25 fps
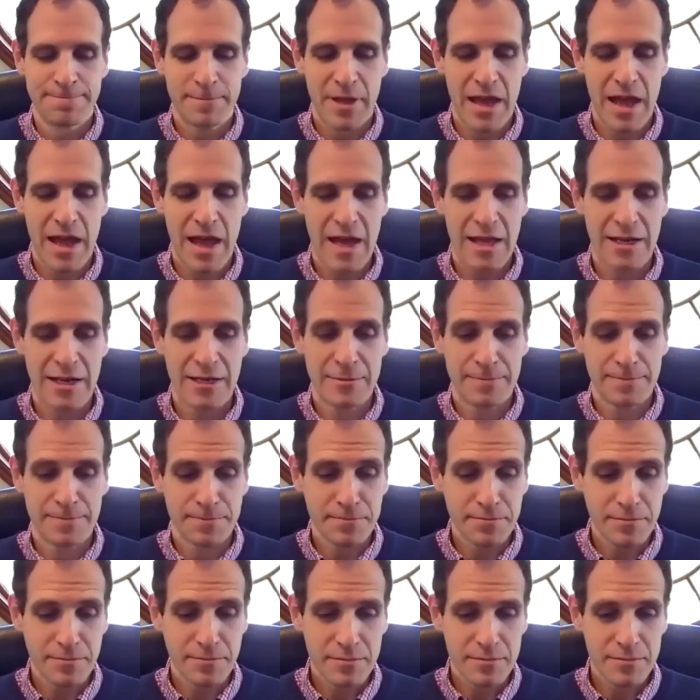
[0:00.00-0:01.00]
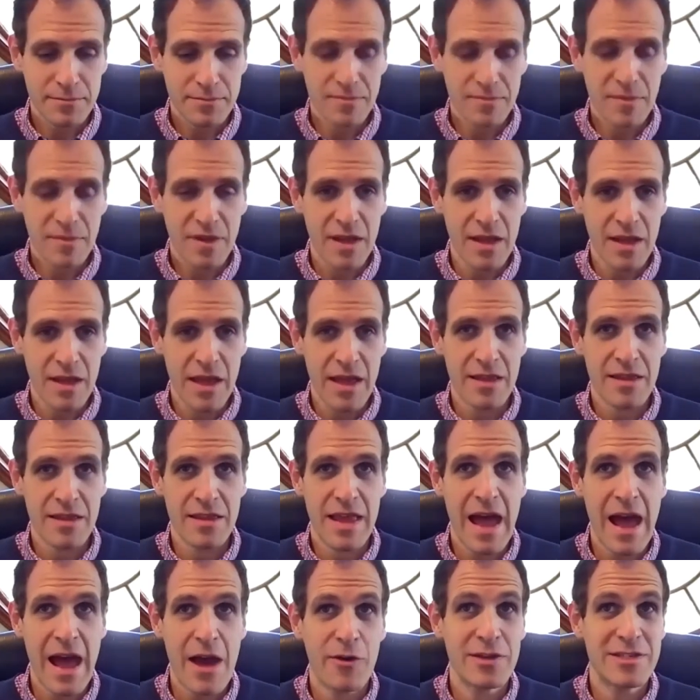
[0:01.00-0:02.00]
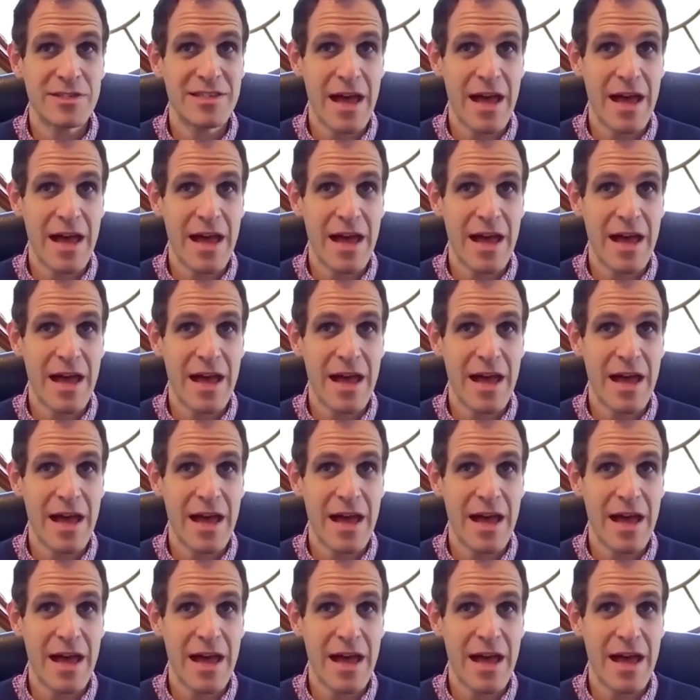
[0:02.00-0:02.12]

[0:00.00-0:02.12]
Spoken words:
And how does